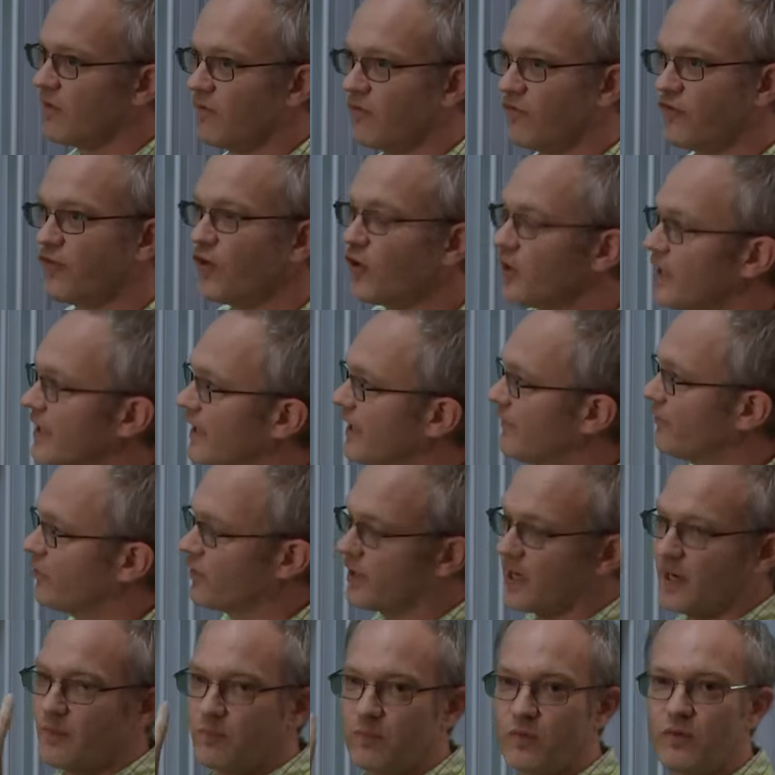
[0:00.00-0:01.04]
fully if you
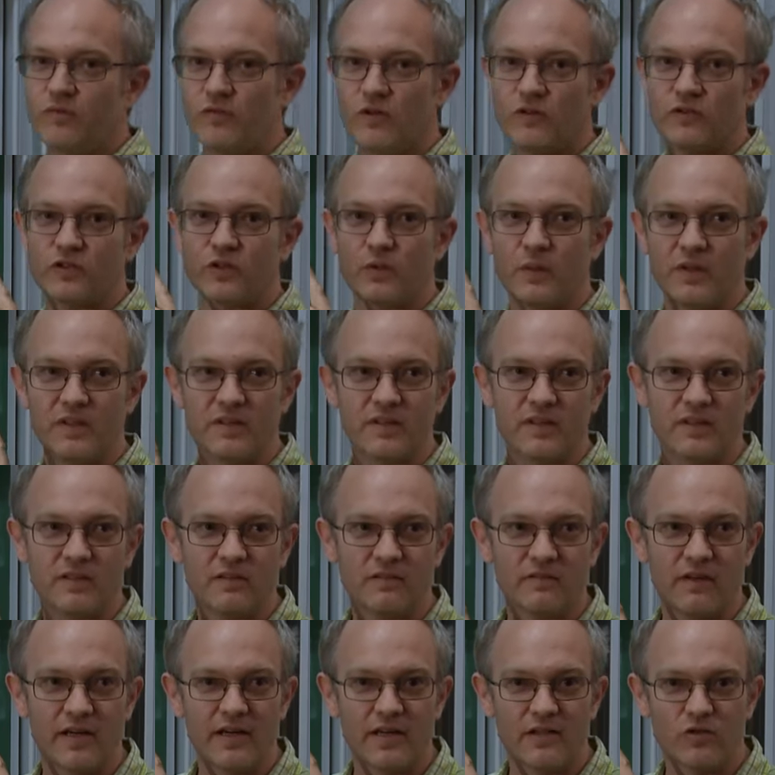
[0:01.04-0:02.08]
can't prove non-squeezing,
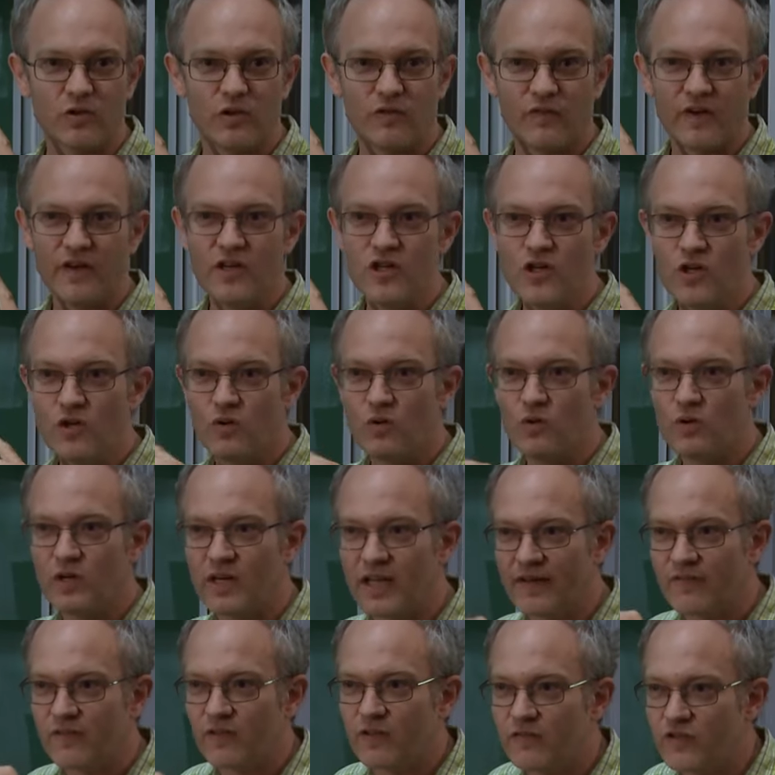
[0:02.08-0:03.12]
right? It's sort of a new
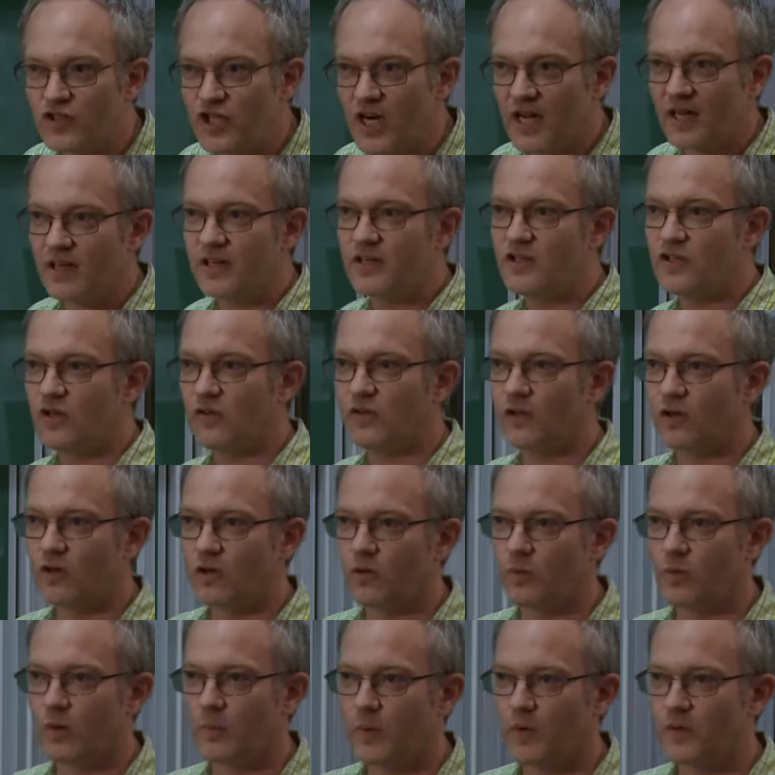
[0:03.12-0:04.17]
level of challenge on the
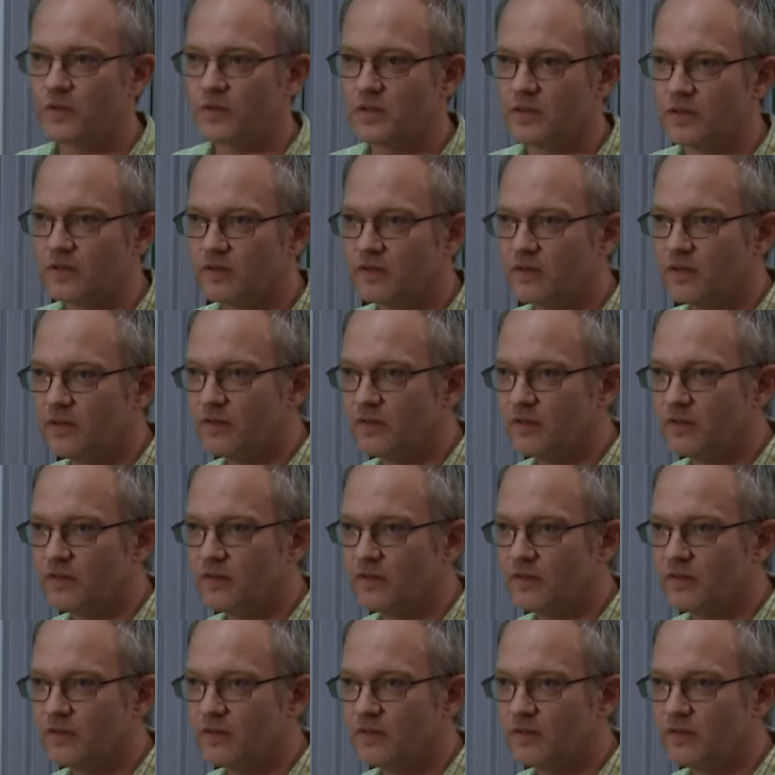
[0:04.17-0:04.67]
local well-posedness